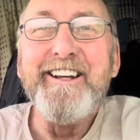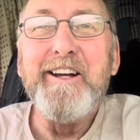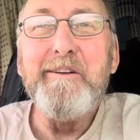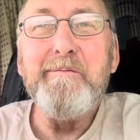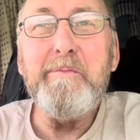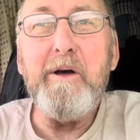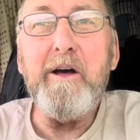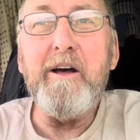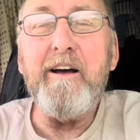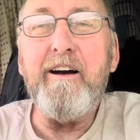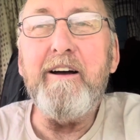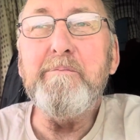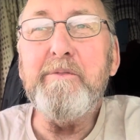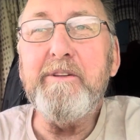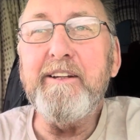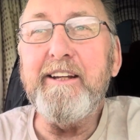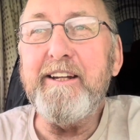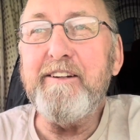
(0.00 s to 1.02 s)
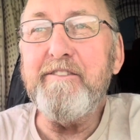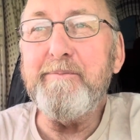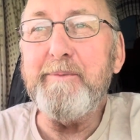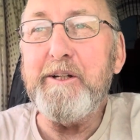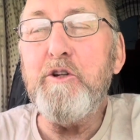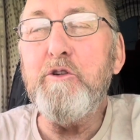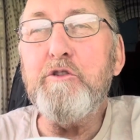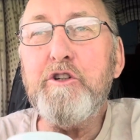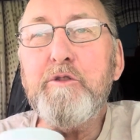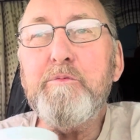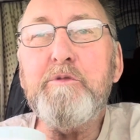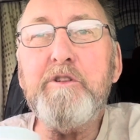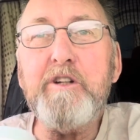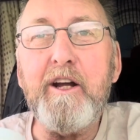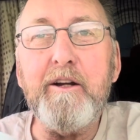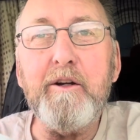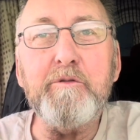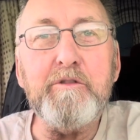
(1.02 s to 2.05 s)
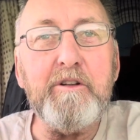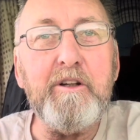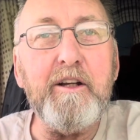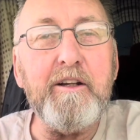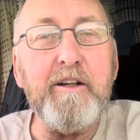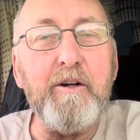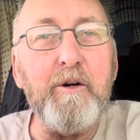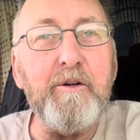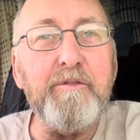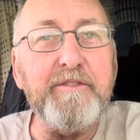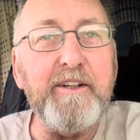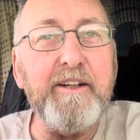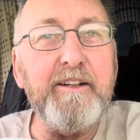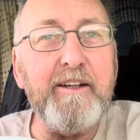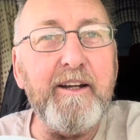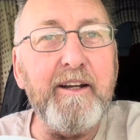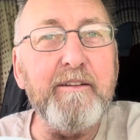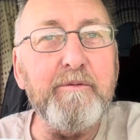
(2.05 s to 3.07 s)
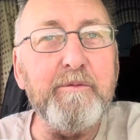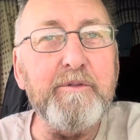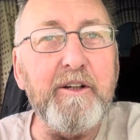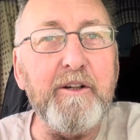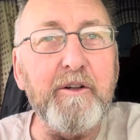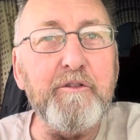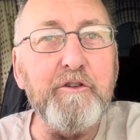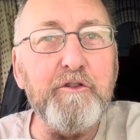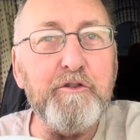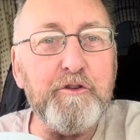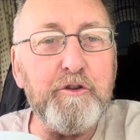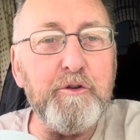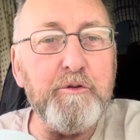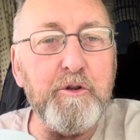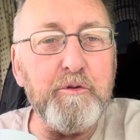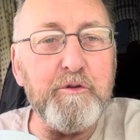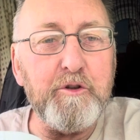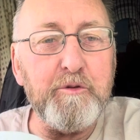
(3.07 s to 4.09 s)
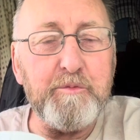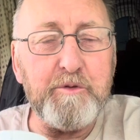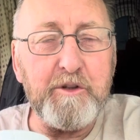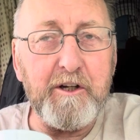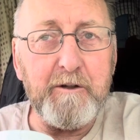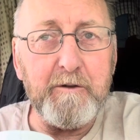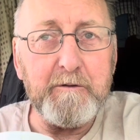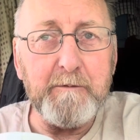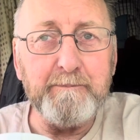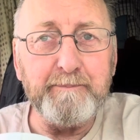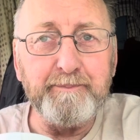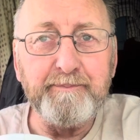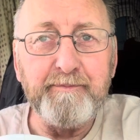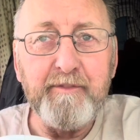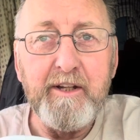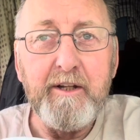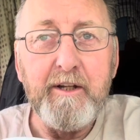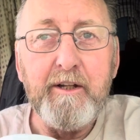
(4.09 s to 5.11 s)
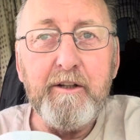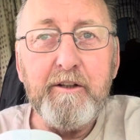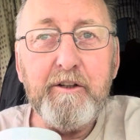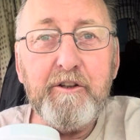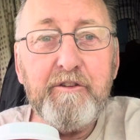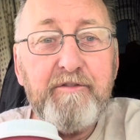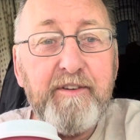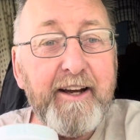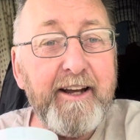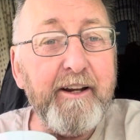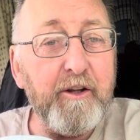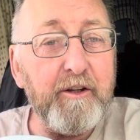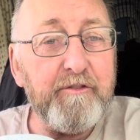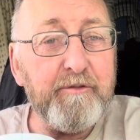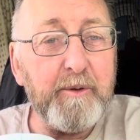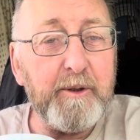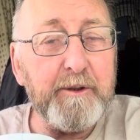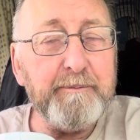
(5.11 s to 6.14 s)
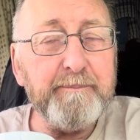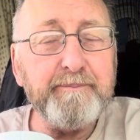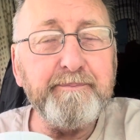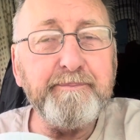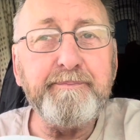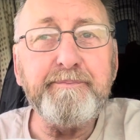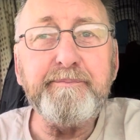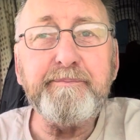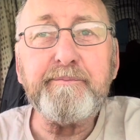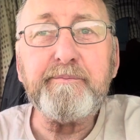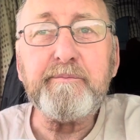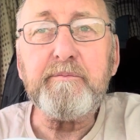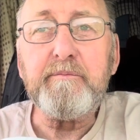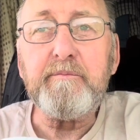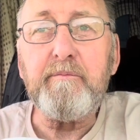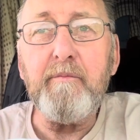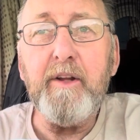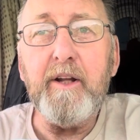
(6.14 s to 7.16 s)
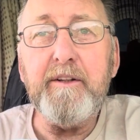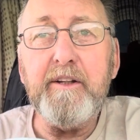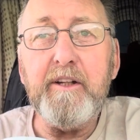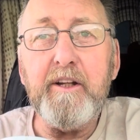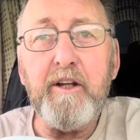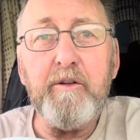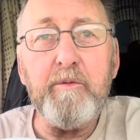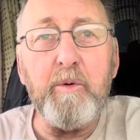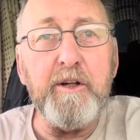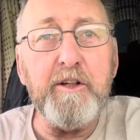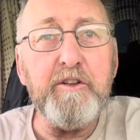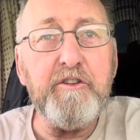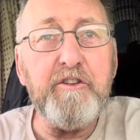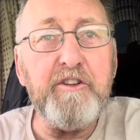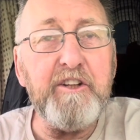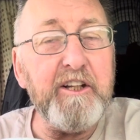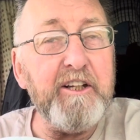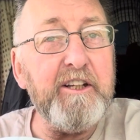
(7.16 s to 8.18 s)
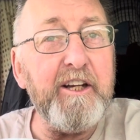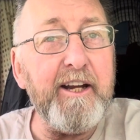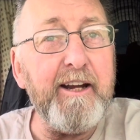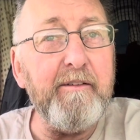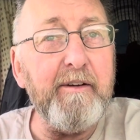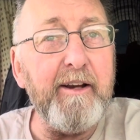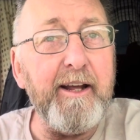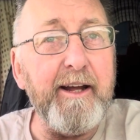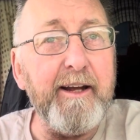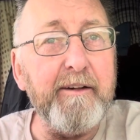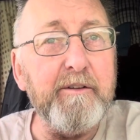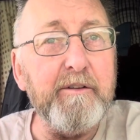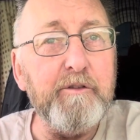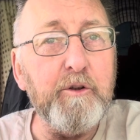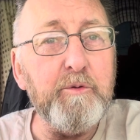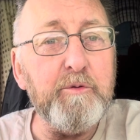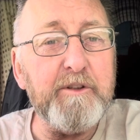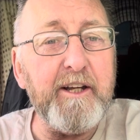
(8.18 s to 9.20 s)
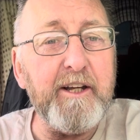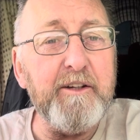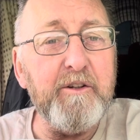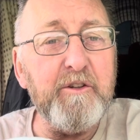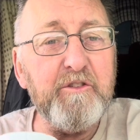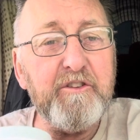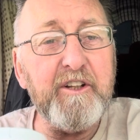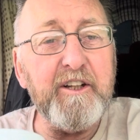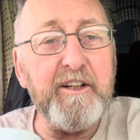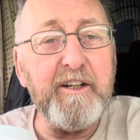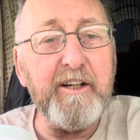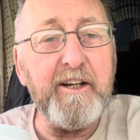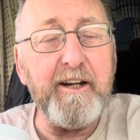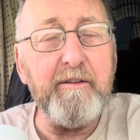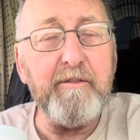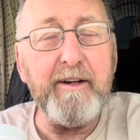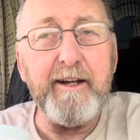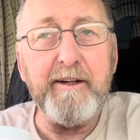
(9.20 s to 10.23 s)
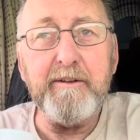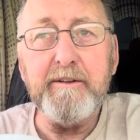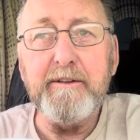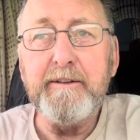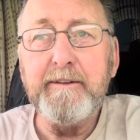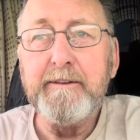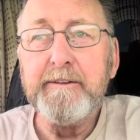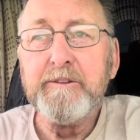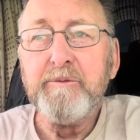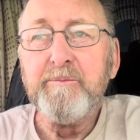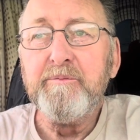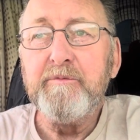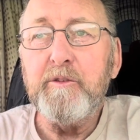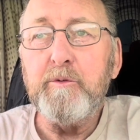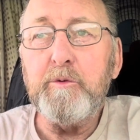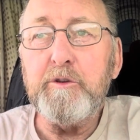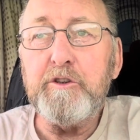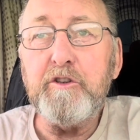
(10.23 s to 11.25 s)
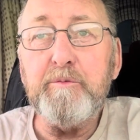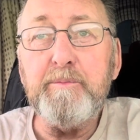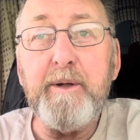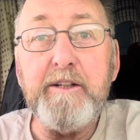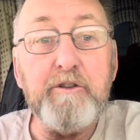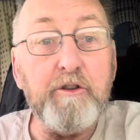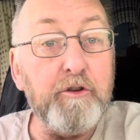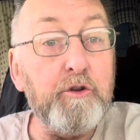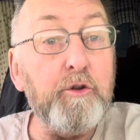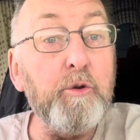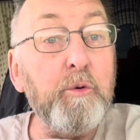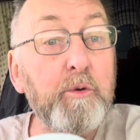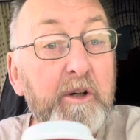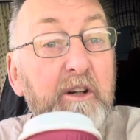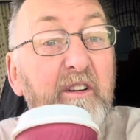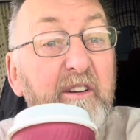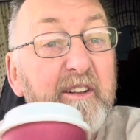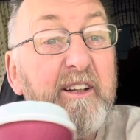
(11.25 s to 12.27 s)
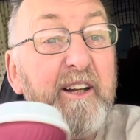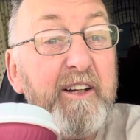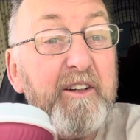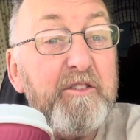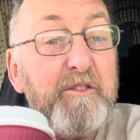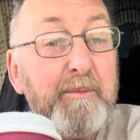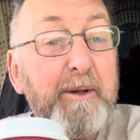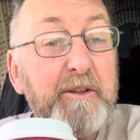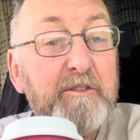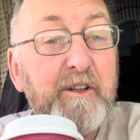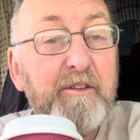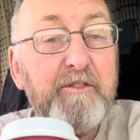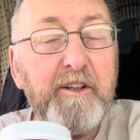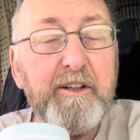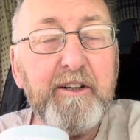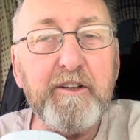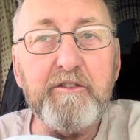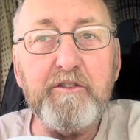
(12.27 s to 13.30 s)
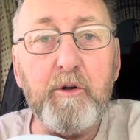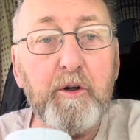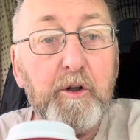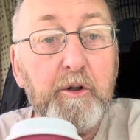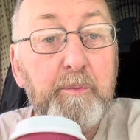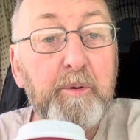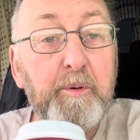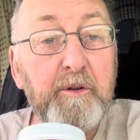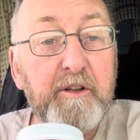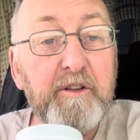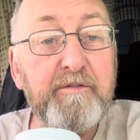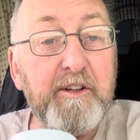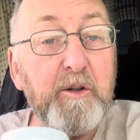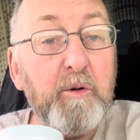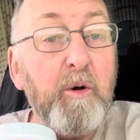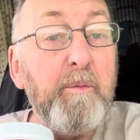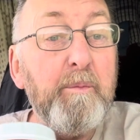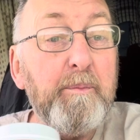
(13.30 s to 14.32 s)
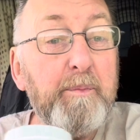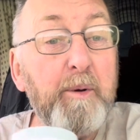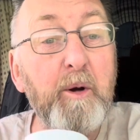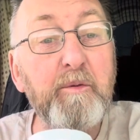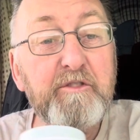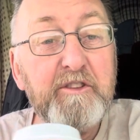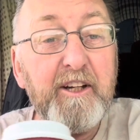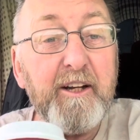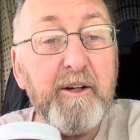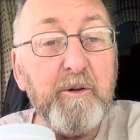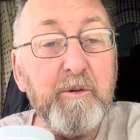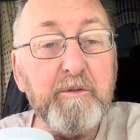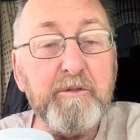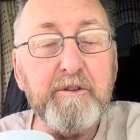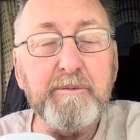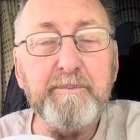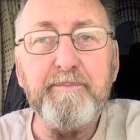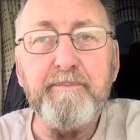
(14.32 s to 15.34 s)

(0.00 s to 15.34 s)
But I'm thinking if my YouTube channels kick off and they get, you know, there's 2 YouTube channels. There's Van Life one, and the other one is Thinking Out Loud. Loose Enders Thinking Out Loud, which is me just talking like this about stuff like this. So I'm going to put this video on both channels.